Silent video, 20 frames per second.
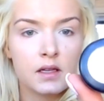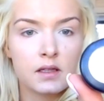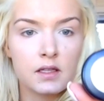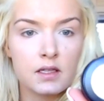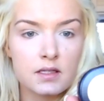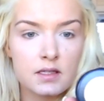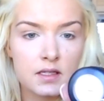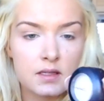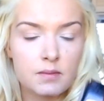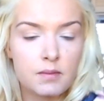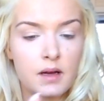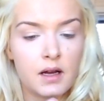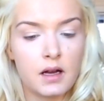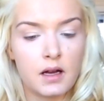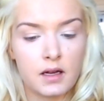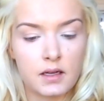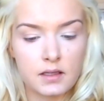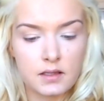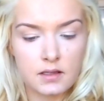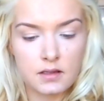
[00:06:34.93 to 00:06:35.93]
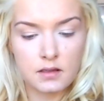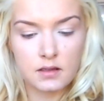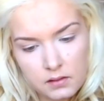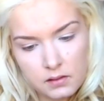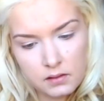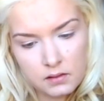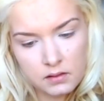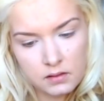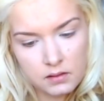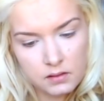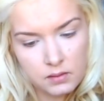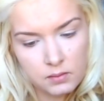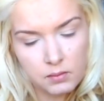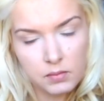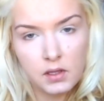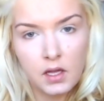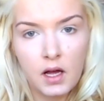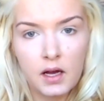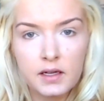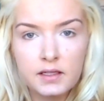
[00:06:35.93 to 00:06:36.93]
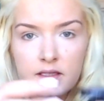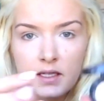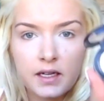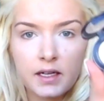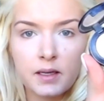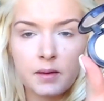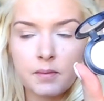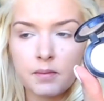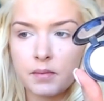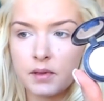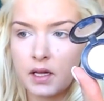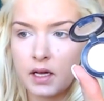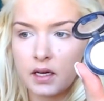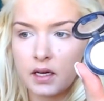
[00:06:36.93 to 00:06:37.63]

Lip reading: This is MAC's Blanc type.